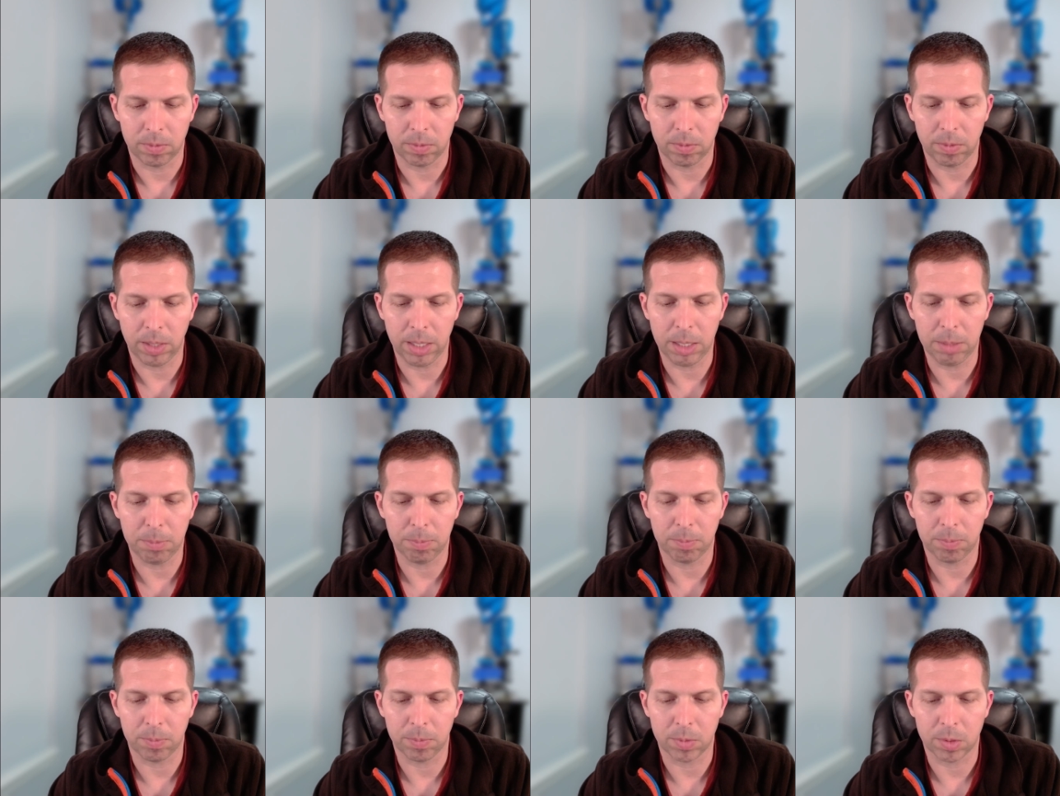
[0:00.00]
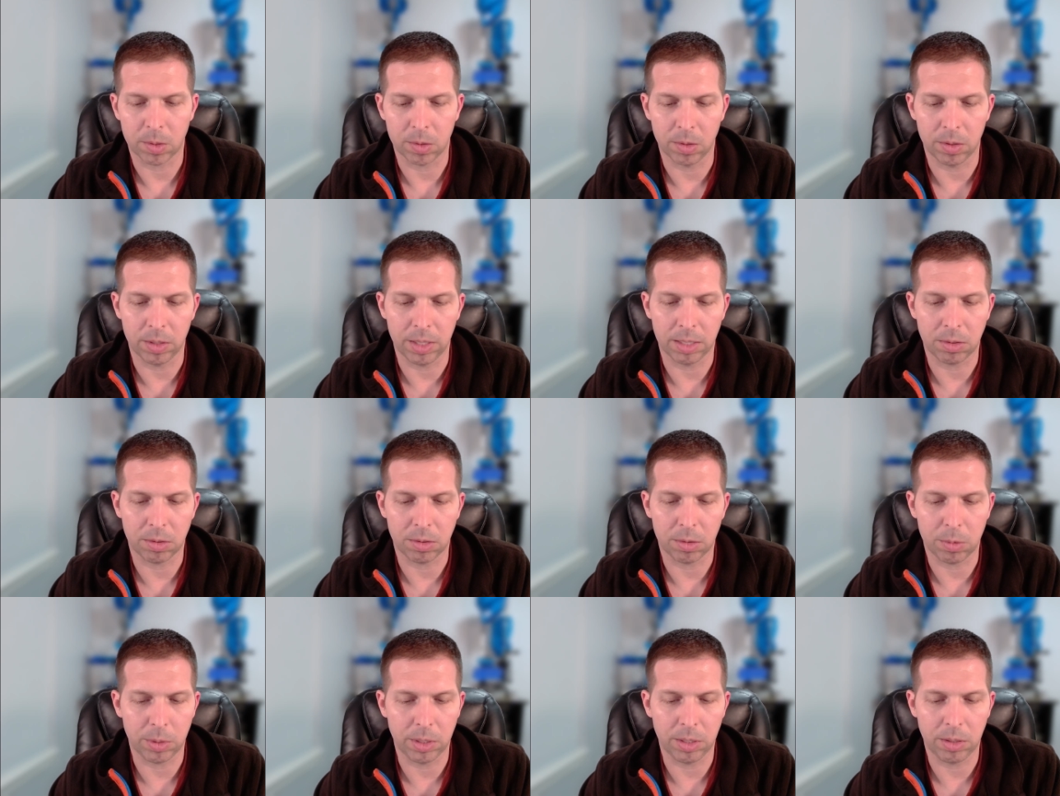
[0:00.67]
right? So
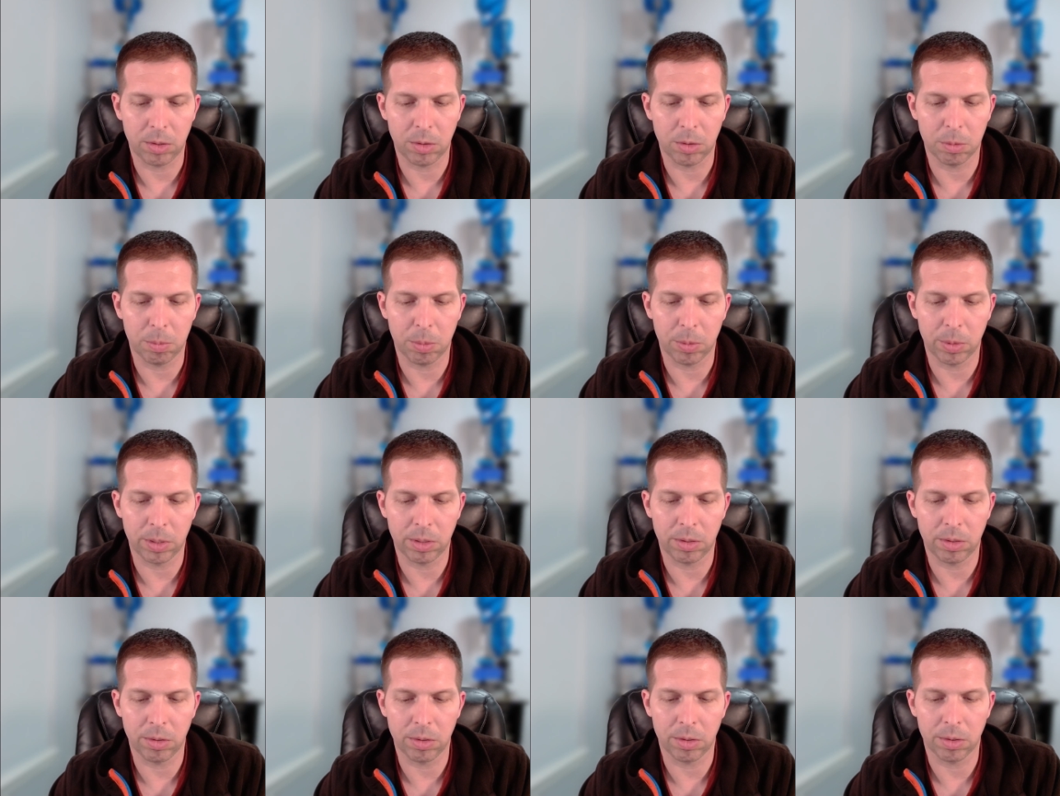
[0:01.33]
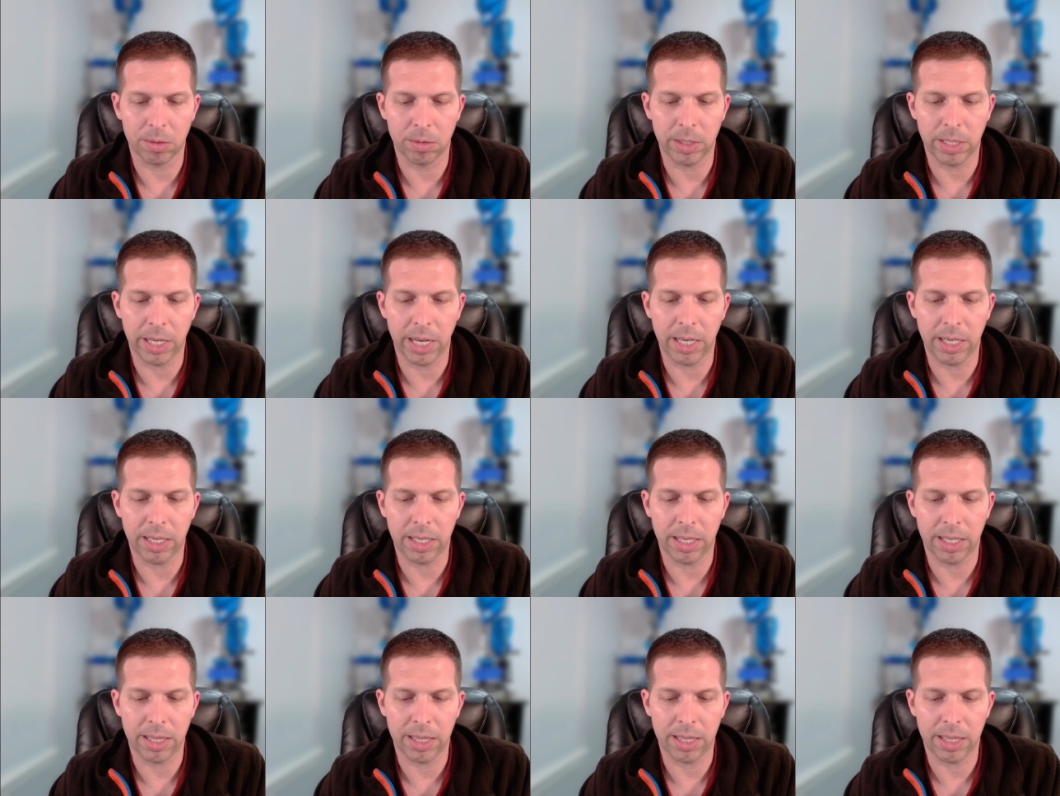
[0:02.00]
that's twenty-two point two three A D A,